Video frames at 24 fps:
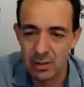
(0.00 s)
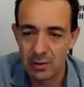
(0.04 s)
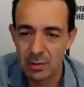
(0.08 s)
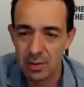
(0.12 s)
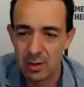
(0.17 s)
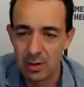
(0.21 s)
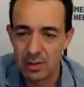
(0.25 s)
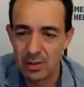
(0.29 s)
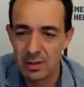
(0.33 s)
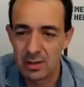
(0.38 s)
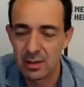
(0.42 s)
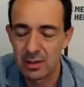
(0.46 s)

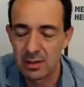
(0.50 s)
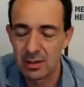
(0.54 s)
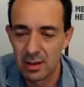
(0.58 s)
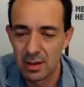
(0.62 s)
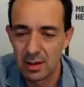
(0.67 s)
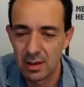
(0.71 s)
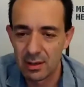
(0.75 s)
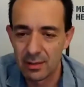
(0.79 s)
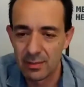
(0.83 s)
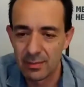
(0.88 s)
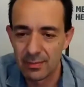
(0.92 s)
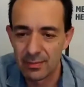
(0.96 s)
across,
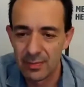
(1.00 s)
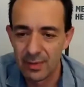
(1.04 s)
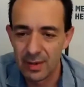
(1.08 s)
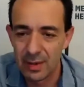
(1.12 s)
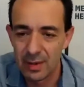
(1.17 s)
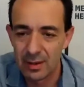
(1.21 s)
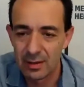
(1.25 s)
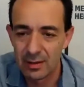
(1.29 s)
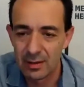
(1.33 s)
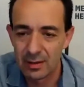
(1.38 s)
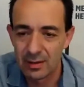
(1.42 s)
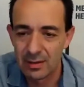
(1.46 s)

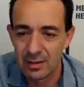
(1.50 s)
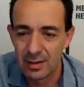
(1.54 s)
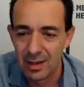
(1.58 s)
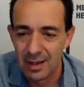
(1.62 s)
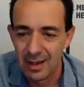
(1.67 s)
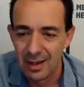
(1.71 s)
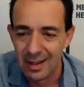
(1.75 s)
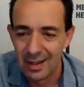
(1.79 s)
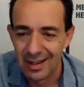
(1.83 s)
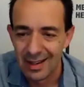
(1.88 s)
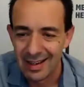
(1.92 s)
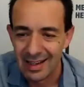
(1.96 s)
and
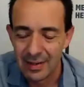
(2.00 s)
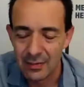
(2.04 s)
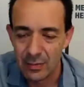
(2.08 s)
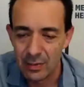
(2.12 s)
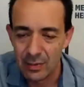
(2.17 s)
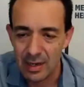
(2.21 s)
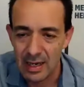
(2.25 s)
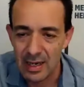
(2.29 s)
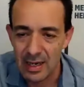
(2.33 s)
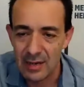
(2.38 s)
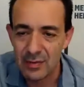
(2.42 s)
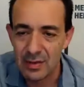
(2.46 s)
even
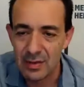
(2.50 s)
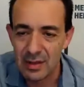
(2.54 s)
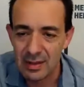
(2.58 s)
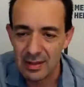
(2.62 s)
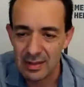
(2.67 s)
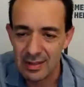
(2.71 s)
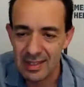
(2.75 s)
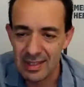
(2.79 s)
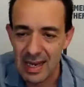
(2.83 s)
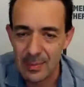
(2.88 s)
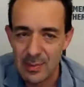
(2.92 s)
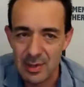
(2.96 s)
in the
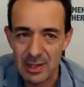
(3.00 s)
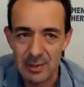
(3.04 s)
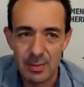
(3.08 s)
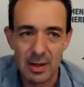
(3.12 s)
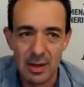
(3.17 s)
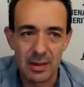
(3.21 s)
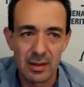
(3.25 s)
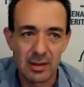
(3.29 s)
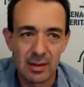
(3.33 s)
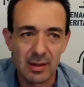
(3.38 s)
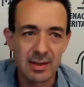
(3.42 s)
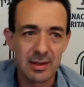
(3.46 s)
statements by
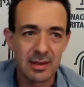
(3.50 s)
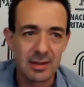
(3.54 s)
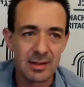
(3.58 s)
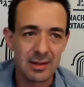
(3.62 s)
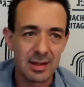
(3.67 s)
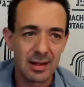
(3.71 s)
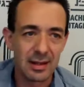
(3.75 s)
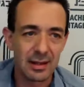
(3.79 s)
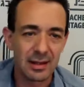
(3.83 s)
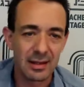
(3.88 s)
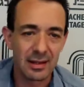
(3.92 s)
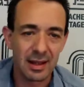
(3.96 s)
the leaders,
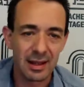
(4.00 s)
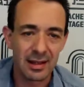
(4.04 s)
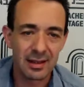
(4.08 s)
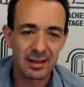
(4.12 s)
I think